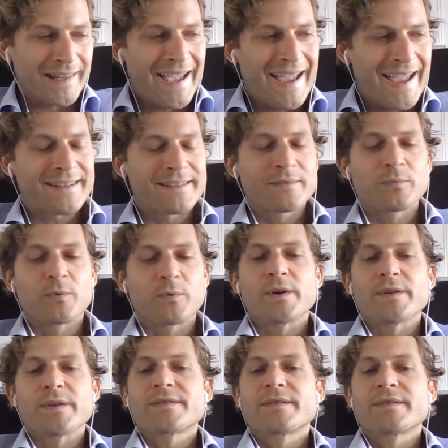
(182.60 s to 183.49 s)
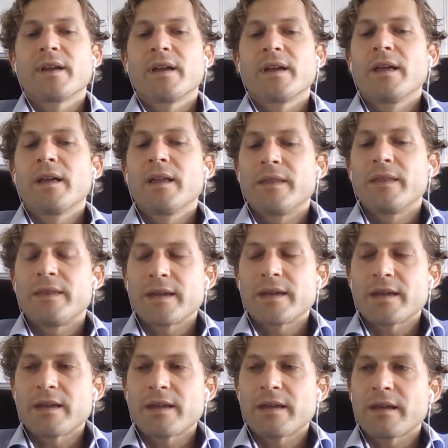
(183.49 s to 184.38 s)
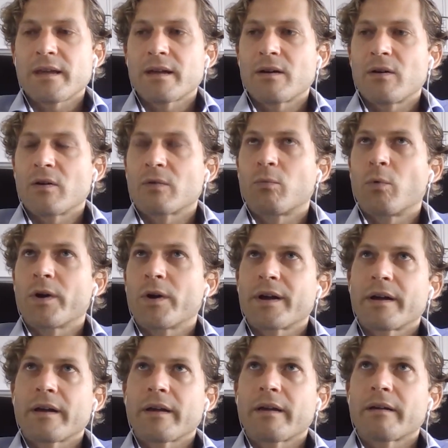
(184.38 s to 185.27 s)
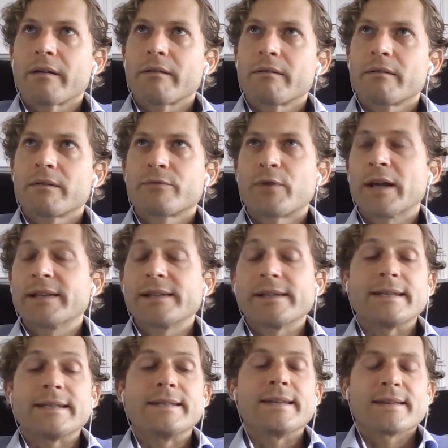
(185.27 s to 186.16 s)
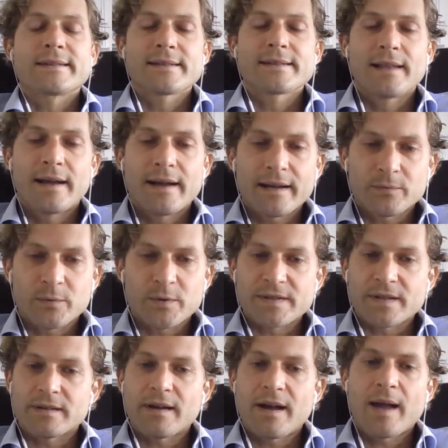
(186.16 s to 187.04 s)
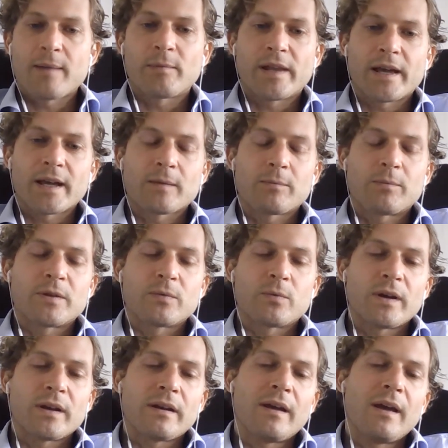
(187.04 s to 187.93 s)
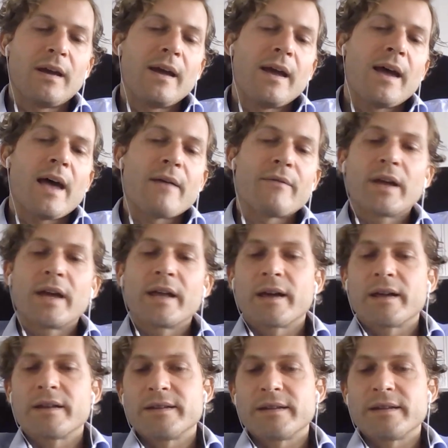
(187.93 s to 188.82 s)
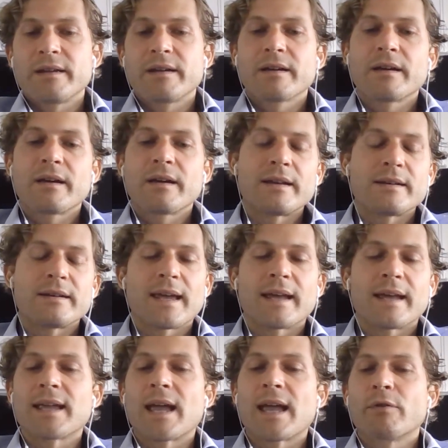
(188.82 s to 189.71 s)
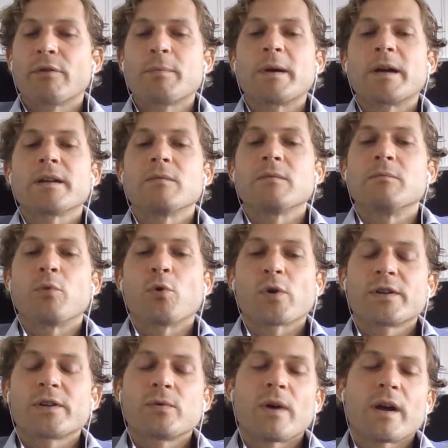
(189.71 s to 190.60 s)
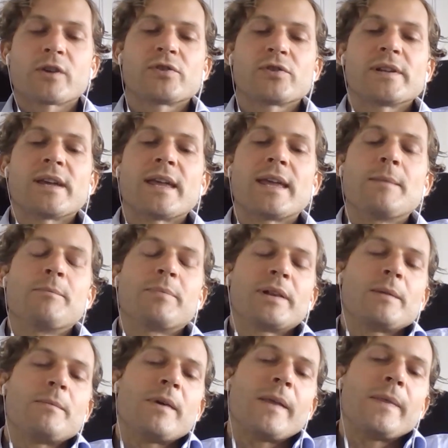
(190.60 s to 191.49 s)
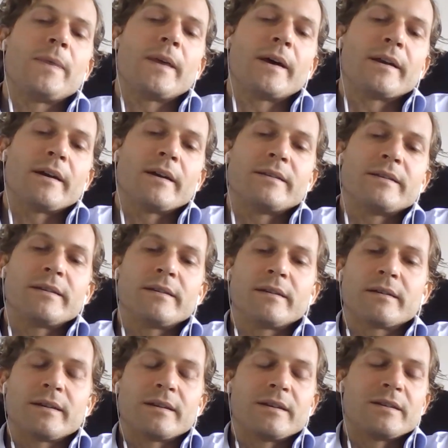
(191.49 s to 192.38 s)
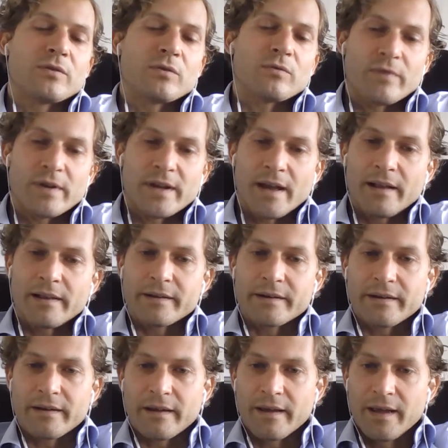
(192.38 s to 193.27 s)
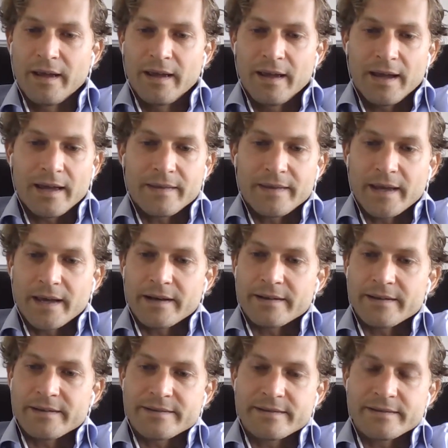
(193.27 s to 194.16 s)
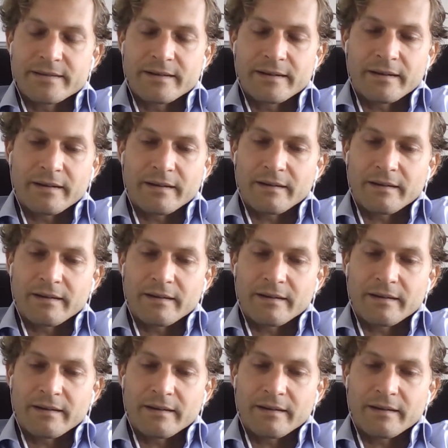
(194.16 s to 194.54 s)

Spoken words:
lacked was what I frankly disliked was the time lag between having an idea and getting everybody on board to actually implement that idea into reality. And that is